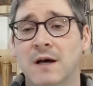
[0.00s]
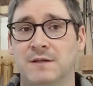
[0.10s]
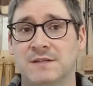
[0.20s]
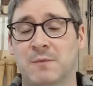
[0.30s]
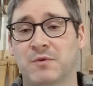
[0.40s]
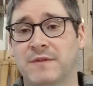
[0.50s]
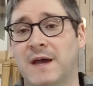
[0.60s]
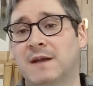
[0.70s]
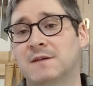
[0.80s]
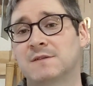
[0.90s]
An example of
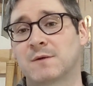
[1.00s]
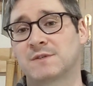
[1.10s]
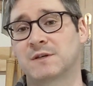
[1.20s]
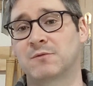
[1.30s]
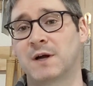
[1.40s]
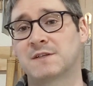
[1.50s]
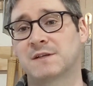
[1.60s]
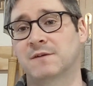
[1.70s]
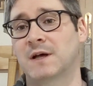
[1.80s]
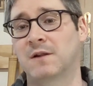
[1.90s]
that is I was at a garage
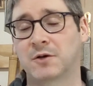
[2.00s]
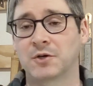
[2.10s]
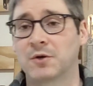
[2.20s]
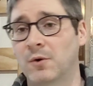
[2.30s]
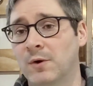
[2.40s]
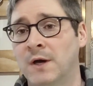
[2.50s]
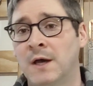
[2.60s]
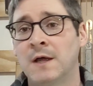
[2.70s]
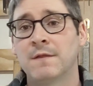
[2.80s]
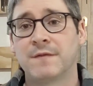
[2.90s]
sale not long ago
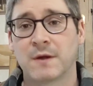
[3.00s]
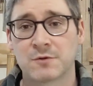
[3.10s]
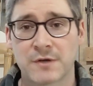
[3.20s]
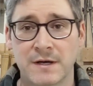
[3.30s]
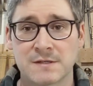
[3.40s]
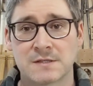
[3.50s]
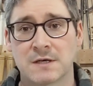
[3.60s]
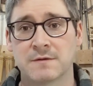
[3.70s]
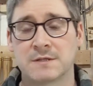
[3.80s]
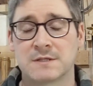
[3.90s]
that they were trying to
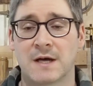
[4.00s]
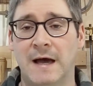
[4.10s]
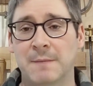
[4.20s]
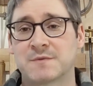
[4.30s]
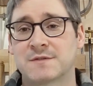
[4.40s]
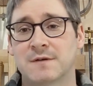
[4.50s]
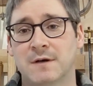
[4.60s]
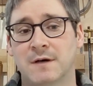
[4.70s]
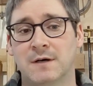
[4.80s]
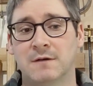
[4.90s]
sell the tops
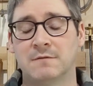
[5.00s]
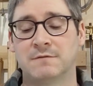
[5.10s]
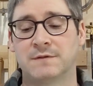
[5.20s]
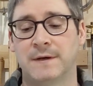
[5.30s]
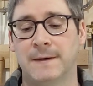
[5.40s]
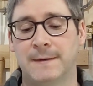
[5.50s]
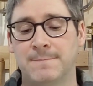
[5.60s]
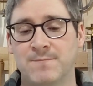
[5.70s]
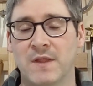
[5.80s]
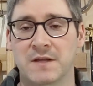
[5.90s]
of
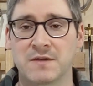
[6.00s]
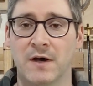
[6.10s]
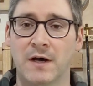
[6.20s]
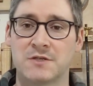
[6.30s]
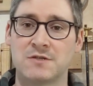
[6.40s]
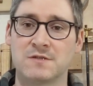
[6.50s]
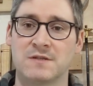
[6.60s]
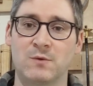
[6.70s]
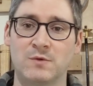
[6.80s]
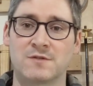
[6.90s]
like the hutches
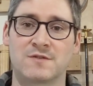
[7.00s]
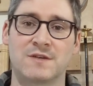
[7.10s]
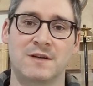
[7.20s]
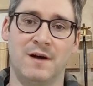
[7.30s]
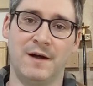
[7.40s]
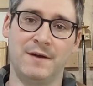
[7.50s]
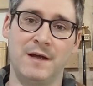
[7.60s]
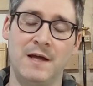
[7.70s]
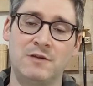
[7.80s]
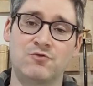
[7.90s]
that would sit on
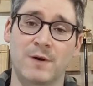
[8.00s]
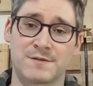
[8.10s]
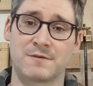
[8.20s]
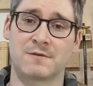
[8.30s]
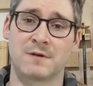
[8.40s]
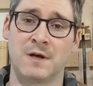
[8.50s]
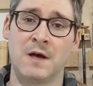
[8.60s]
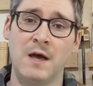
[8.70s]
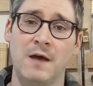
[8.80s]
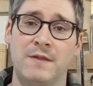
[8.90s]
a dresser,
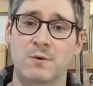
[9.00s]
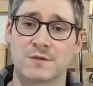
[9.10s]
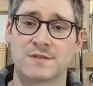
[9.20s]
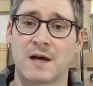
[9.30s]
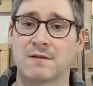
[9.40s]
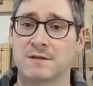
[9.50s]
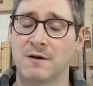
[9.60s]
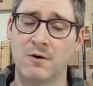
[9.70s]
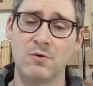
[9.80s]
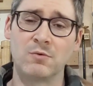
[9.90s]
and they were
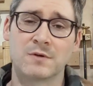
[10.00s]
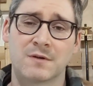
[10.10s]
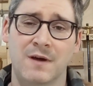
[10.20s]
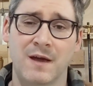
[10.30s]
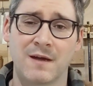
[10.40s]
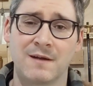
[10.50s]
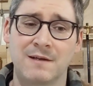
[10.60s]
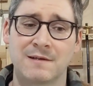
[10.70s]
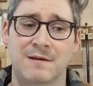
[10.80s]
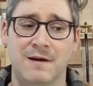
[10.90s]
solid oak.
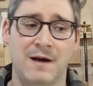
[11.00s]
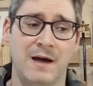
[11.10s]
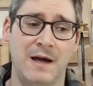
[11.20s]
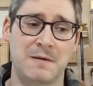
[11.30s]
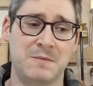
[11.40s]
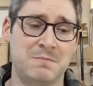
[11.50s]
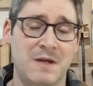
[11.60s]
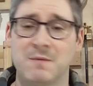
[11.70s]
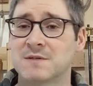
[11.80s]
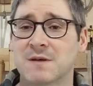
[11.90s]
And I mean,
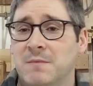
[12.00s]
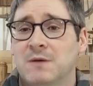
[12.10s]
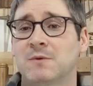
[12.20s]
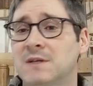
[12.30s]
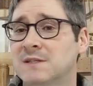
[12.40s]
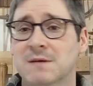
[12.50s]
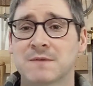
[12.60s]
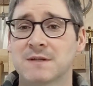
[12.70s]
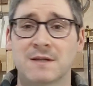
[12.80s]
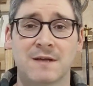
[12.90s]
maybe somebody would need
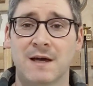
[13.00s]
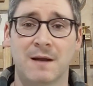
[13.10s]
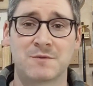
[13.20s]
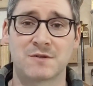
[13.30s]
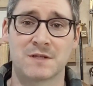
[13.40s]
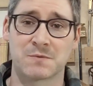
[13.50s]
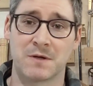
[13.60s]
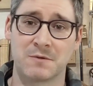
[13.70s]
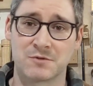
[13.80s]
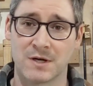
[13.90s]
something like that. I'm sure that's
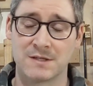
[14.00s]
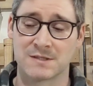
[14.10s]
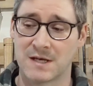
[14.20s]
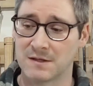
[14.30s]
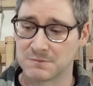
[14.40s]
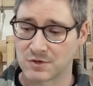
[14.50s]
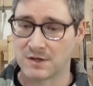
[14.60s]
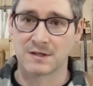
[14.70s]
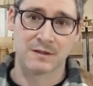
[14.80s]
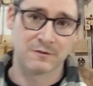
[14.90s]
why they were trying to sell them,
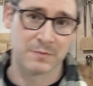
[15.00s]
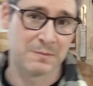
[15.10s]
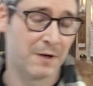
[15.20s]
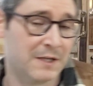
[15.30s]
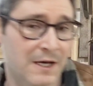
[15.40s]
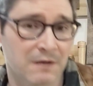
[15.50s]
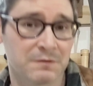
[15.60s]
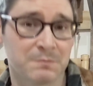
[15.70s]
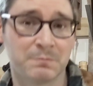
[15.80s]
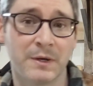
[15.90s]
trying to get a little bit of money out of
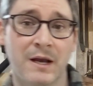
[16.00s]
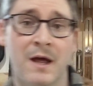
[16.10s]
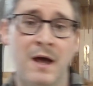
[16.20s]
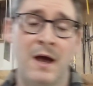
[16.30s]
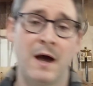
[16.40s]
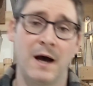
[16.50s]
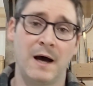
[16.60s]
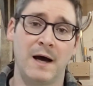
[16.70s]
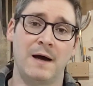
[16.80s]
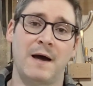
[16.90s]
them. But
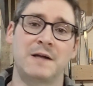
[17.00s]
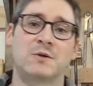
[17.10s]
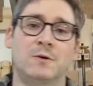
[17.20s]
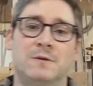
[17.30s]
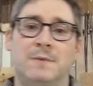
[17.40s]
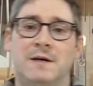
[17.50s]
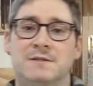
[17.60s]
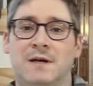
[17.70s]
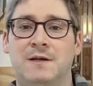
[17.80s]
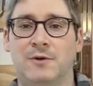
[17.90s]
I told them, I
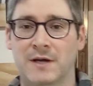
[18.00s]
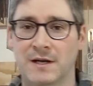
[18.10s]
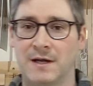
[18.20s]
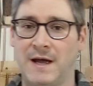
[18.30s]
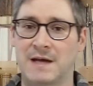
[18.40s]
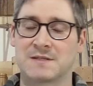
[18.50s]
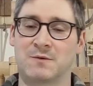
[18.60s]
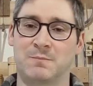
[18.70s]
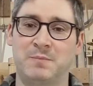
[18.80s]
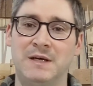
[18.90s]
kind of asked
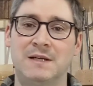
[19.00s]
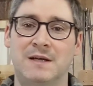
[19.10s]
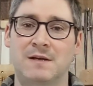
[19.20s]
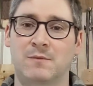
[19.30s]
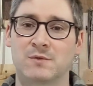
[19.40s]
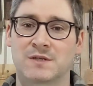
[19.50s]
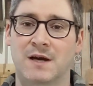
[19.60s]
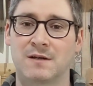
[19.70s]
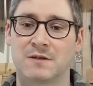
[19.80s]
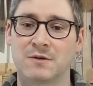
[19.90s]
a bit and was
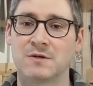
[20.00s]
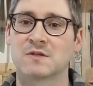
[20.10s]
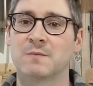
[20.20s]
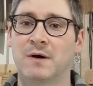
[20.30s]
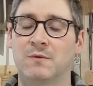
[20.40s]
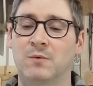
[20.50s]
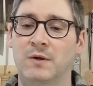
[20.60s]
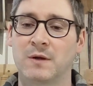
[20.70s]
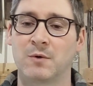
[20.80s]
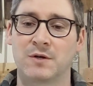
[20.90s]
kind of curious about
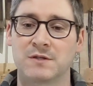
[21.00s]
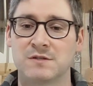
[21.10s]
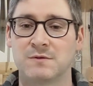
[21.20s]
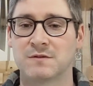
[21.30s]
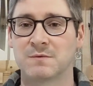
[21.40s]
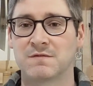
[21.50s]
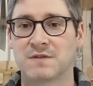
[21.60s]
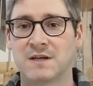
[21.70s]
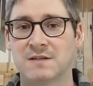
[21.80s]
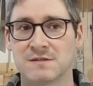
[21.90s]
what they were going to do with them if
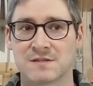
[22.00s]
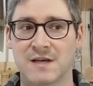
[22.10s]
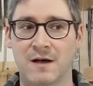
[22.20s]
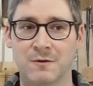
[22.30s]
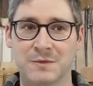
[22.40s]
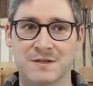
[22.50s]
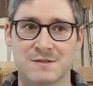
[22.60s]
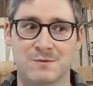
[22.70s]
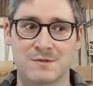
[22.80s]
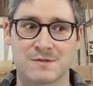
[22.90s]
they didn't sell,
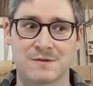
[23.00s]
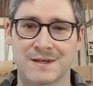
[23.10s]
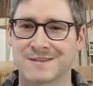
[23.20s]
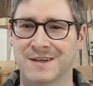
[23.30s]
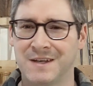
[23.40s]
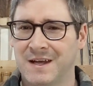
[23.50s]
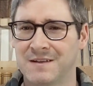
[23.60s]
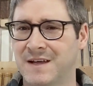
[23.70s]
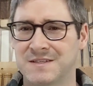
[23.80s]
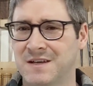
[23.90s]
because it was like Sunday,
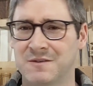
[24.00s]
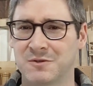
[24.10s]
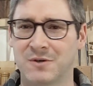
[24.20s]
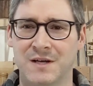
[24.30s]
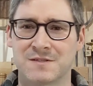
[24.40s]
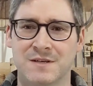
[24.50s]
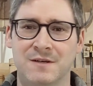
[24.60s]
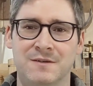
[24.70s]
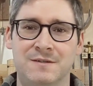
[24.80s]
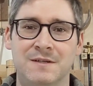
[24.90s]
the last day of their garage
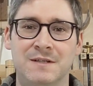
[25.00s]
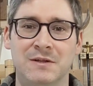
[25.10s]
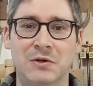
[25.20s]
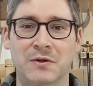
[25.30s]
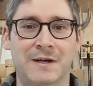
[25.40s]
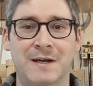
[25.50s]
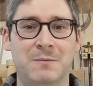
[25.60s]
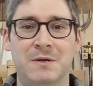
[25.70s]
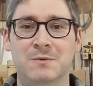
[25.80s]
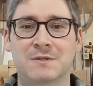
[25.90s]
sale, and it didn't look like
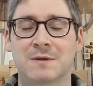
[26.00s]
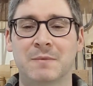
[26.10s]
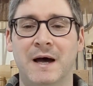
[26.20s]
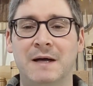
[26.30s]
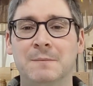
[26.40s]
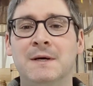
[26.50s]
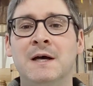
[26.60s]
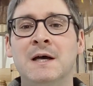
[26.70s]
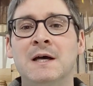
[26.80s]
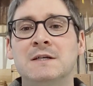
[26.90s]
anybody was going to buy them.
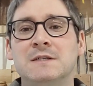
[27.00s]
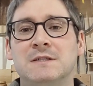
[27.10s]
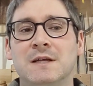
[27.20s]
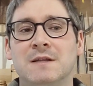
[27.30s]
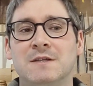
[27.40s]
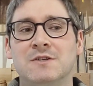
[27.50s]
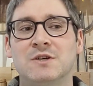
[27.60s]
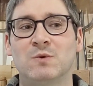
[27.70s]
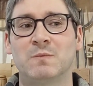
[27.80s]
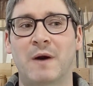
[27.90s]
She said that
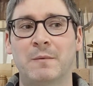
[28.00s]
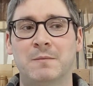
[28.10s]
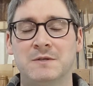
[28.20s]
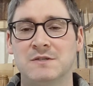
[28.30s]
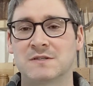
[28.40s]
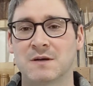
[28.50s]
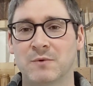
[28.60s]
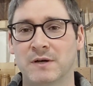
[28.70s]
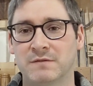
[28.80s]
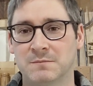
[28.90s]
she would probably just get
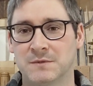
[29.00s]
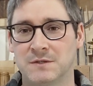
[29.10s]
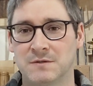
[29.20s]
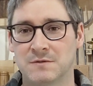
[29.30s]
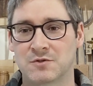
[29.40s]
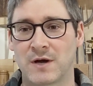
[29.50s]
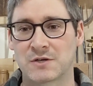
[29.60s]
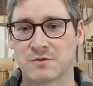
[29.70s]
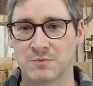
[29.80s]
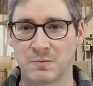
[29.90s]
rid of them, either
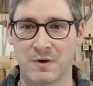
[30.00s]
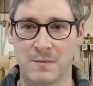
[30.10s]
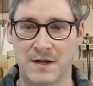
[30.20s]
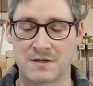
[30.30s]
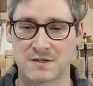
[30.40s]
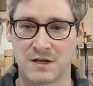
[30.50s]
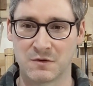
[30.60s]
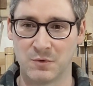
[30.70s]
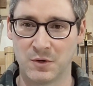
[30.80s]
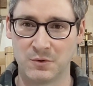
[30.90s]
trash them or put them on the side
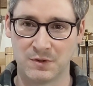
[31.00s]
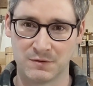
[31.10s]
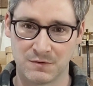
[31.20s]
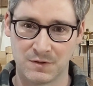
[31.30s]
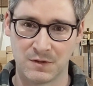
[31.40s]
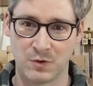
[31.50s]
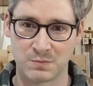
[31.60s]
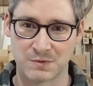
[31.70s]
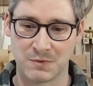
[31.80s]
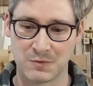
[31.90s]
of the road and
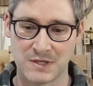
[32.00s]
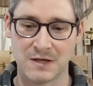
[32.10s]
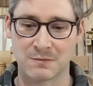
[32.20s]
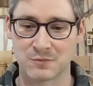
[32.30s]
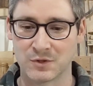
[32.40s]
hope somebody would take them.